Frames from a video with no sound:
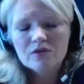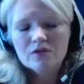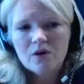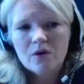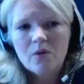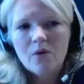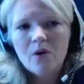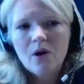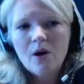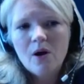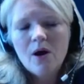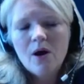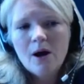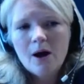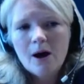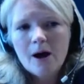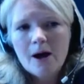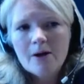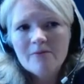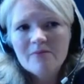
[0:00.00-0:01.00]
So
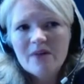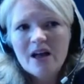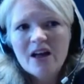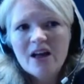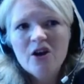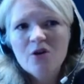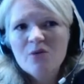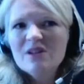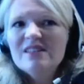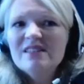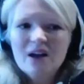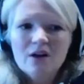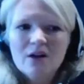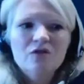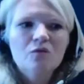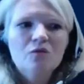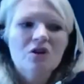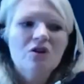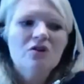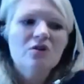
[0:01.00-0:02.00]
um, I know it
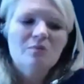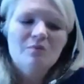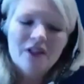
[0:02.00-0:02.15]
sounds weird